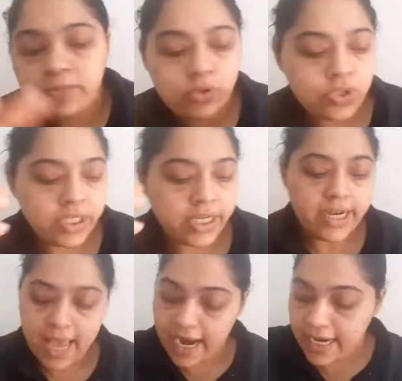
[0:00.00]
blue shade
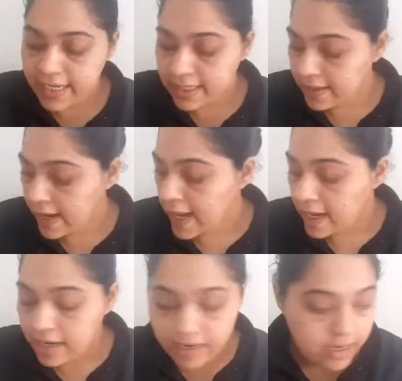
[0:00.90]
and
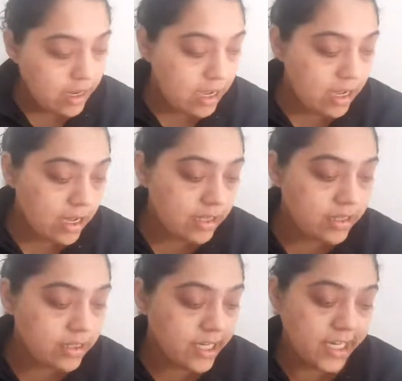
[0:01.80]

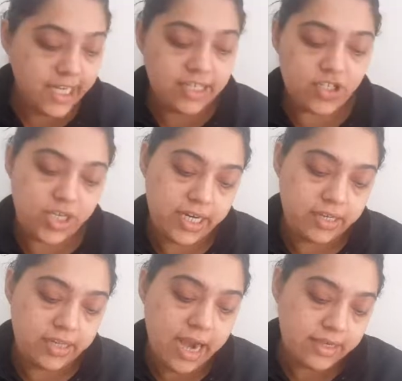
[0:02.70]
a green
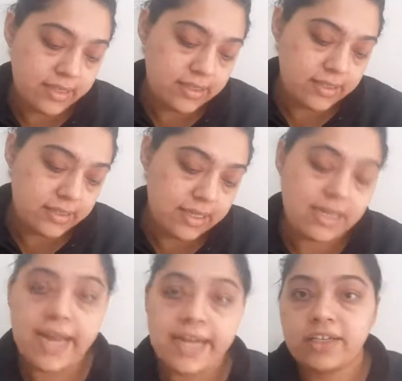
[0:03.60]
shade, that is
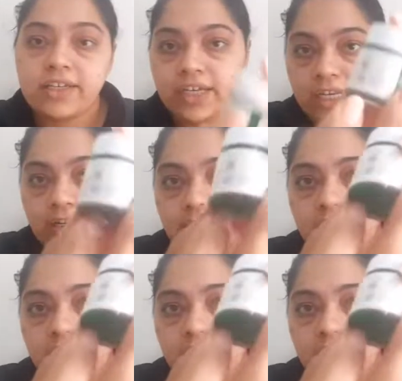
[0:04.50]
light green.